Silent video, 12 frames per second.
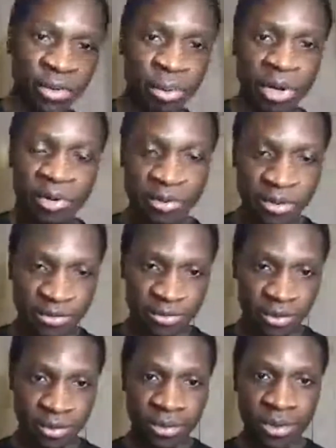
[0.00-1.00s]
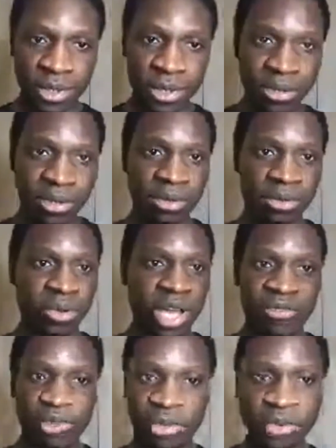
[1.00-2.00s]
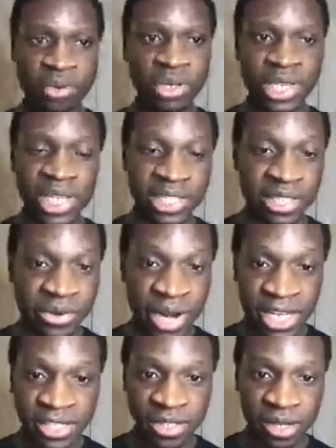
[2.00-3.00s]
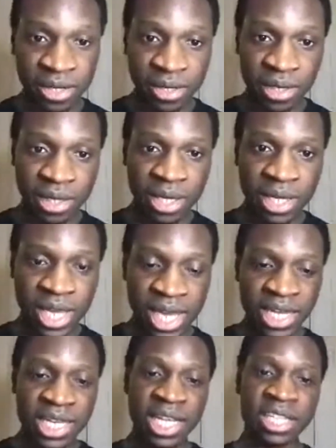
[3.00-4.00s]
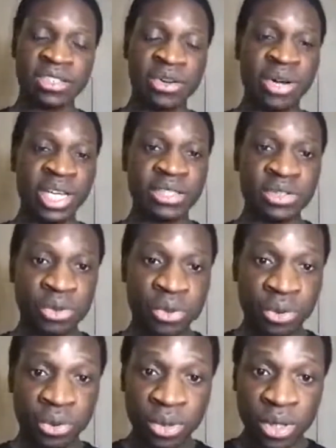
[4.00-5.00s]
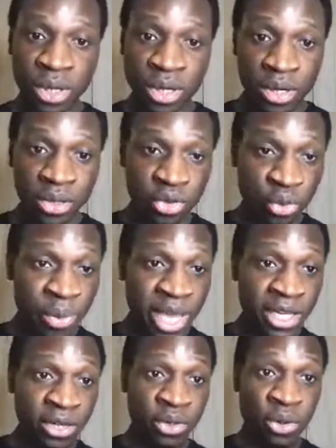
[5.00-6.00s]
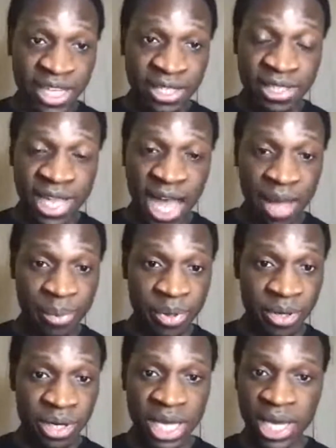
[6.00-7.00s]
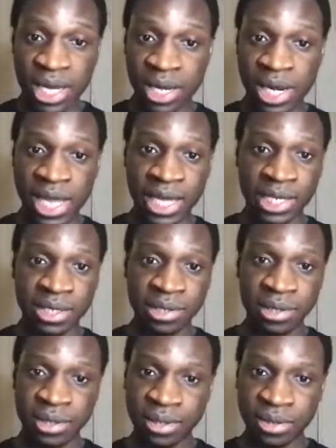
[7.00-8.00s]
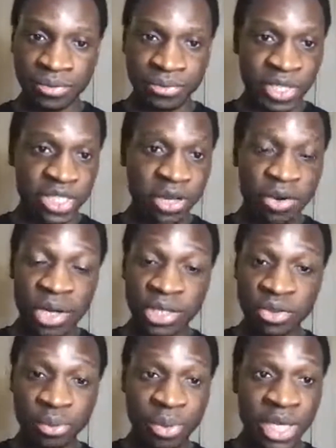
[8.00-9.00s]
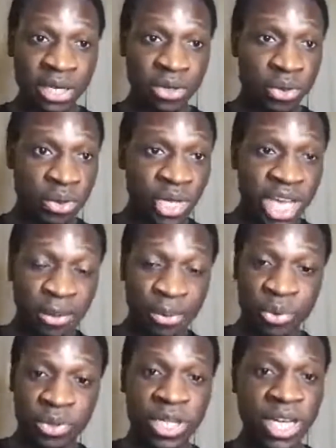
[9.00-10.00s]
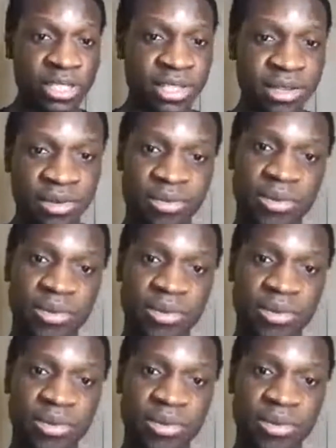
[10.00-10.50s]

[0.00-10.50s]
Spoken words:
of you to have a good interaction, and that is going to make good things happen, and like things are going to be good and productive.